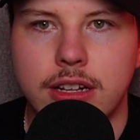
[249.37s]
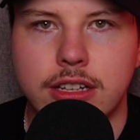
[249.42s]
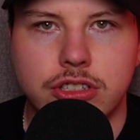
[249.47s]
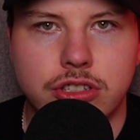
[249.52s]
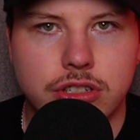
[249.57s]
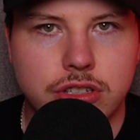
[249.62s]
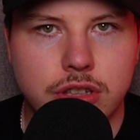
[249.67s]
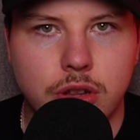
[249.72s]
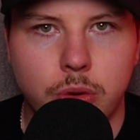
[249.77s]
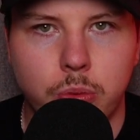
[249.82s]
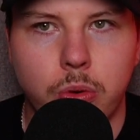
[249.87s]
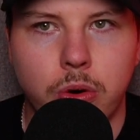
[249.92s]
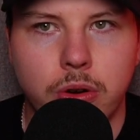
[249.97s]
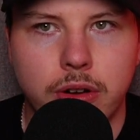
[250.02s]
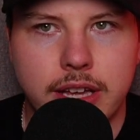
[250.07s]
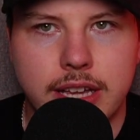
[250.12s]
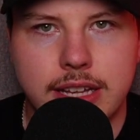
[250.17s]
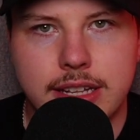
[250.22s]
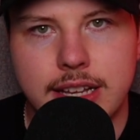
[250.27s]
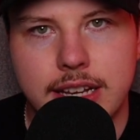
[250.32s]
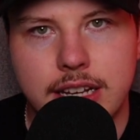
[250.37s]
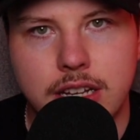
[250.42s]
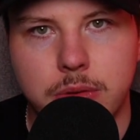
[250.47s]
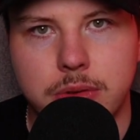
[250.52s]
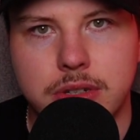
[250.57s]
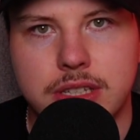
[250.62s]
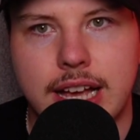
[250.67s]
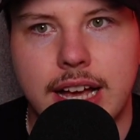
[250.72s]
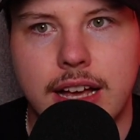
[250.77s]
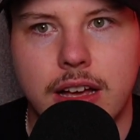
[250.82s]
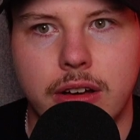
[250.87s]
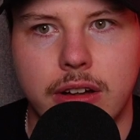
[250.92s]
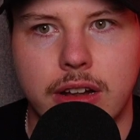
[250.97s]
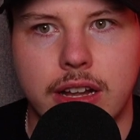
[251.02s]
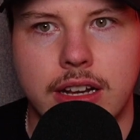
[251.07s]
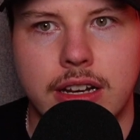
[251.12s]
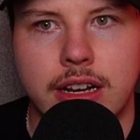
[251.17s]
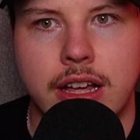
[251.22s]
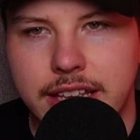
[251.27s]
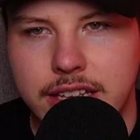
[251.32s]
It's just the one continuous angle.
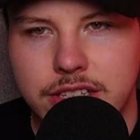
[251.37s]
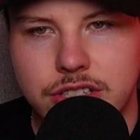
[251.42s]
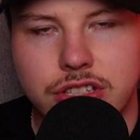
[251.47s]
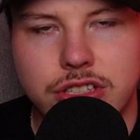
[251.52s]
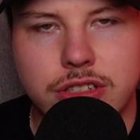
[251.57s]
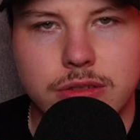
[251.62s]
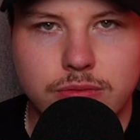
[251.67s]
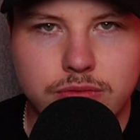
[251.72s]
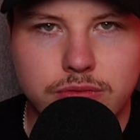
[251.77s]
And it's